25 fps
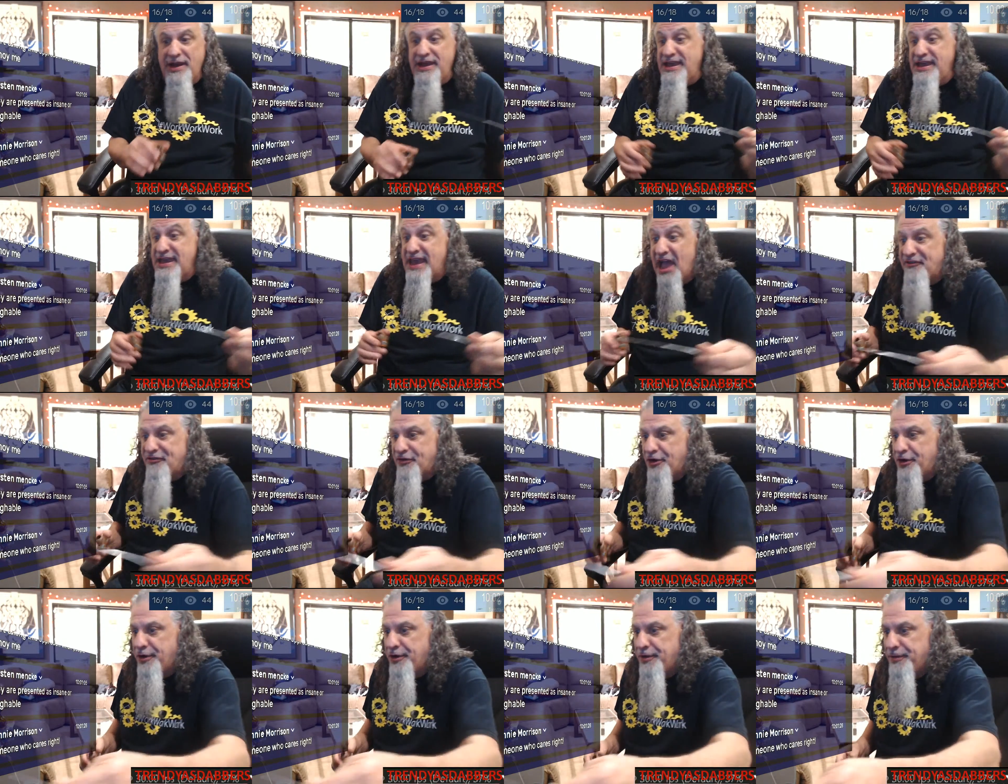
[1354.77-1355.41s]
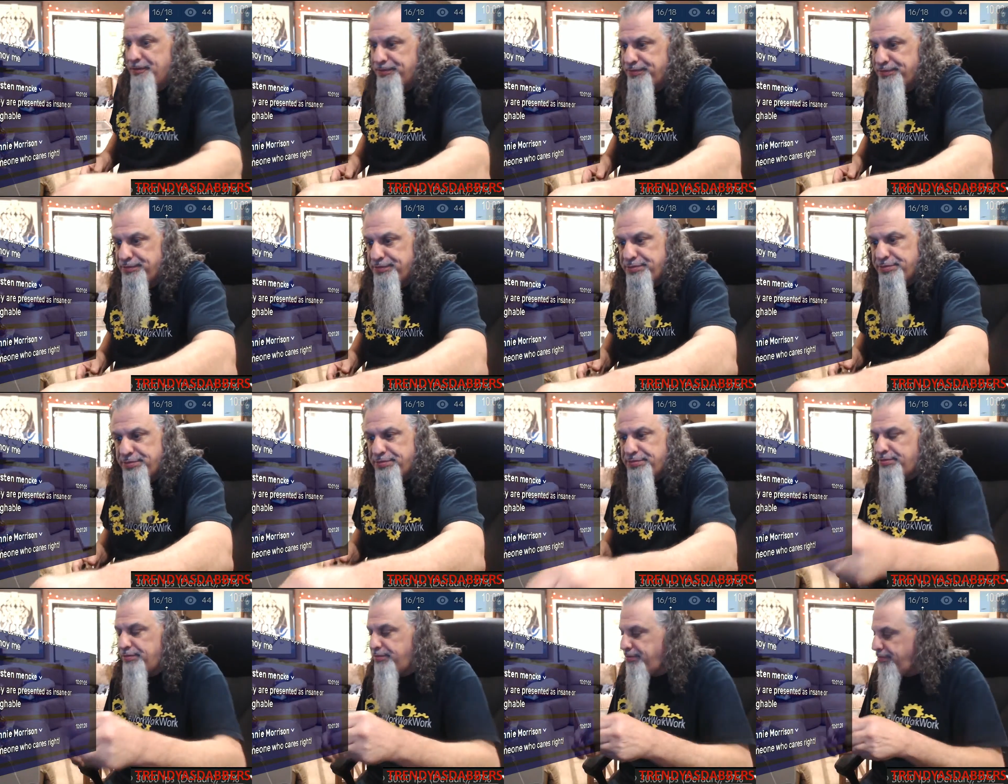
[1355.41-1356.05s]
Never.
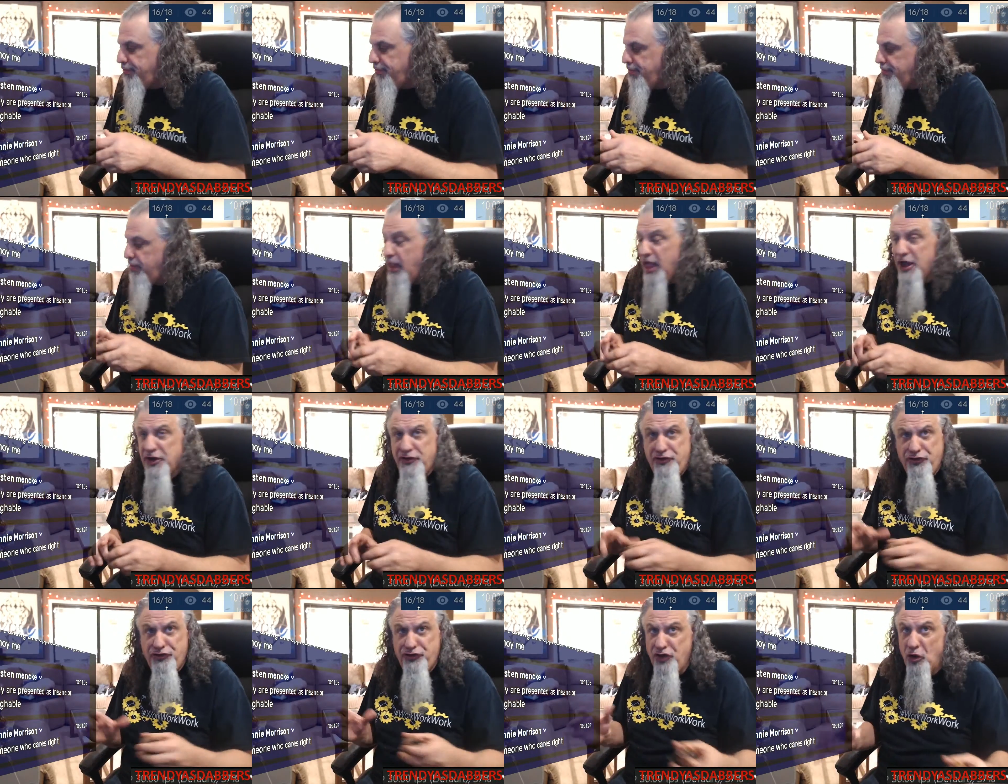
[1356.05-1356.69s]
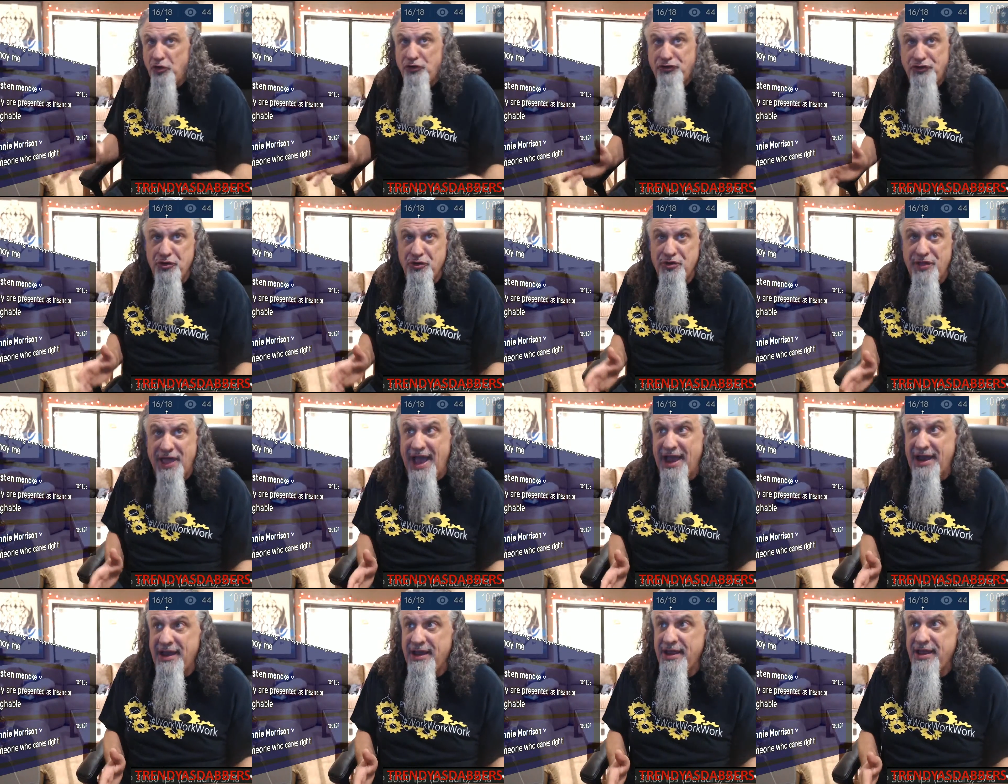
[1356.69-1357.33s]
I just don't do that.
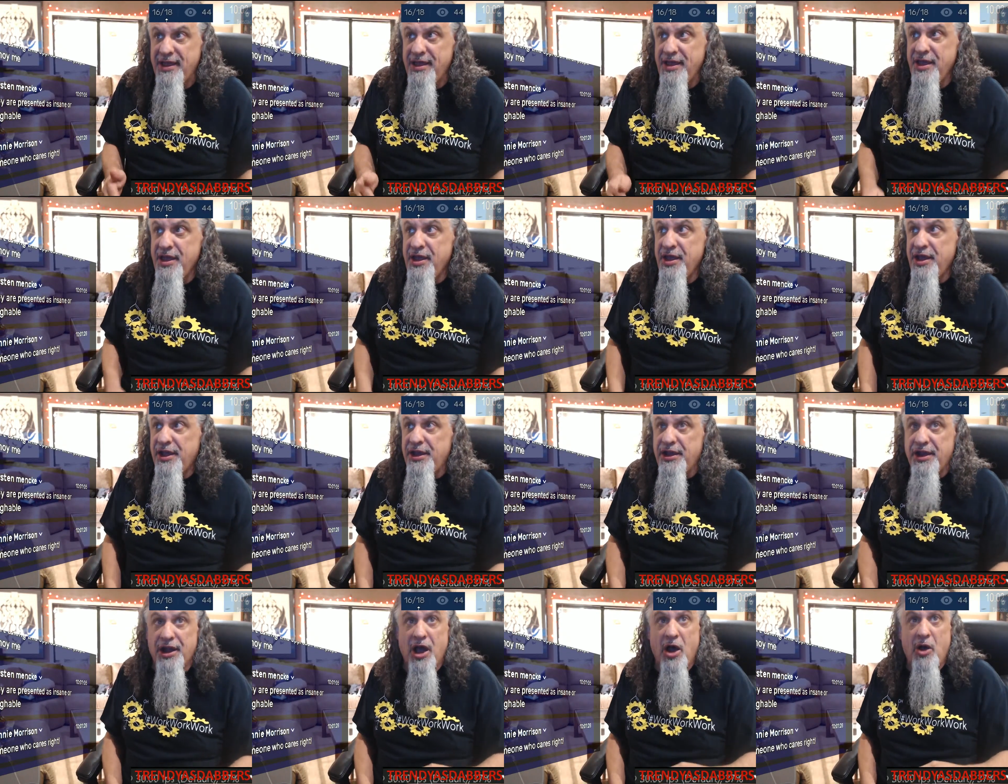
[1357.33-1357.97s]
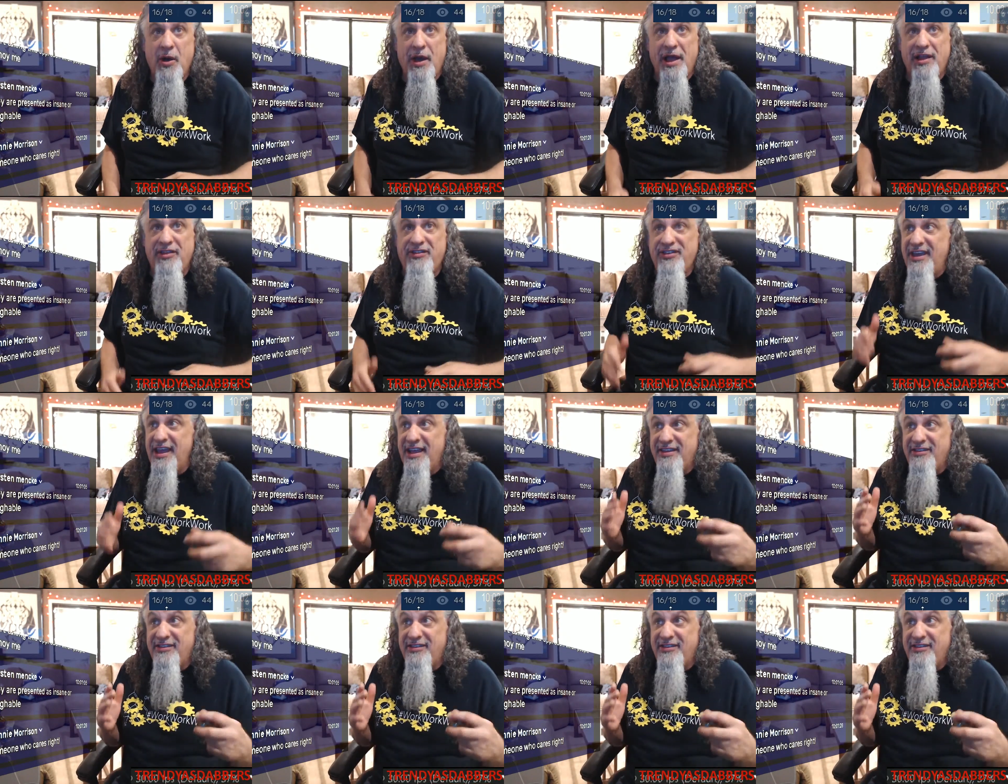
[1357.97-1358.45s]
You know, it's